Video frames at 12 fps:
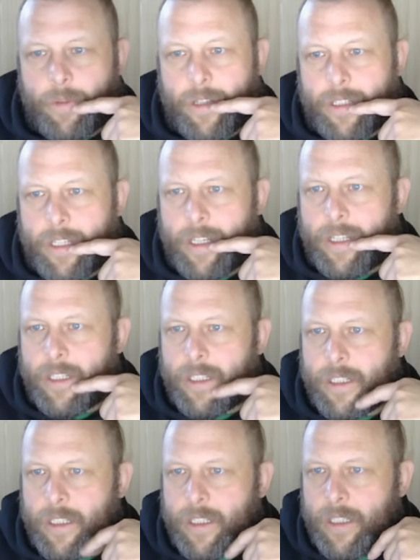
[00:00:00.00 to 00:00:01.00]
it
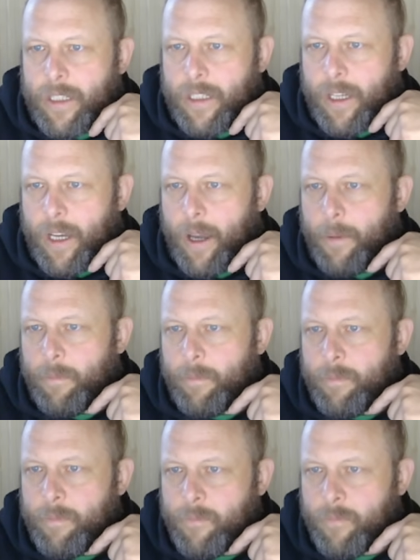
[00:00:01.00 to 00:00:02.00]
says.
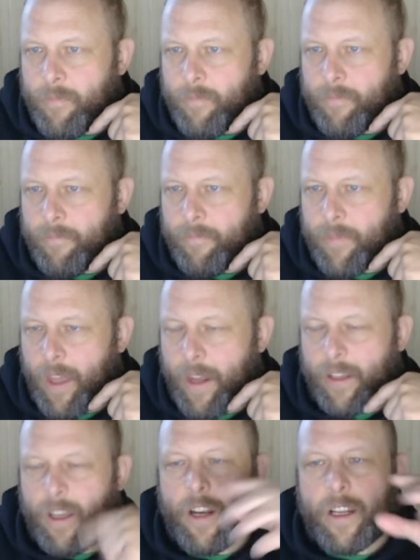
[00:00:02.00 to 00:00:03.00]
And
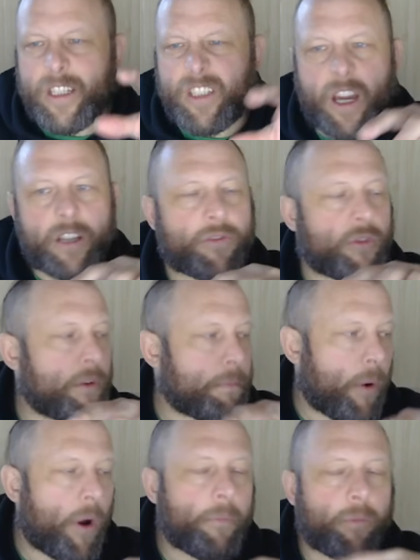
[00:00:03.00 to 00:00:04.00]
it kind of just goes through the
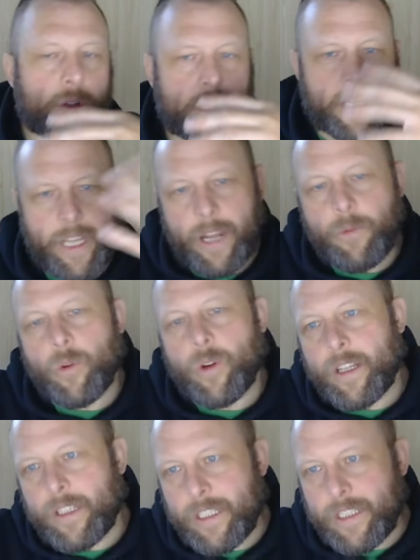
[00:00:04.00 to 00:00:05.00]
prompt, which again, we'll
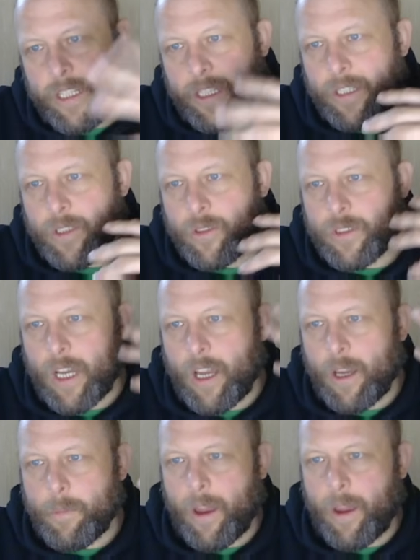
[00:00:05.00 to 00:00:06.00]
get into technicals. Hey, I'm a